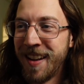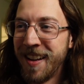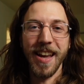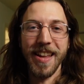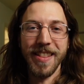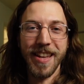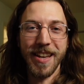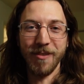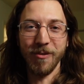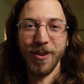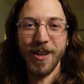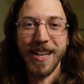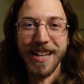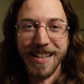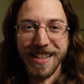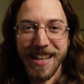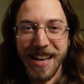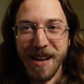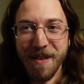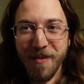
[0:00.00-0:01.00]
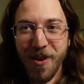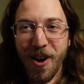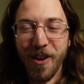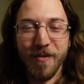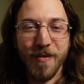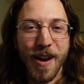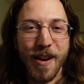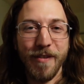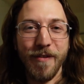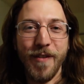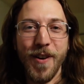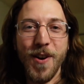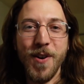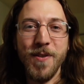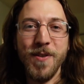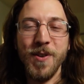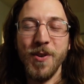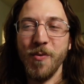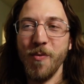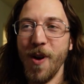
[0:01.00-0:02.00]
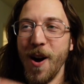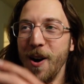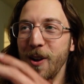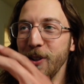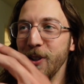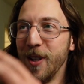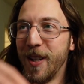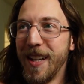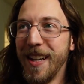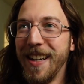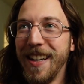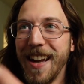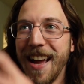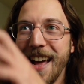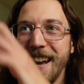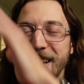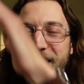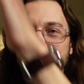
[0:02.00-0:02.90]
And then reading them off my phone while looking at a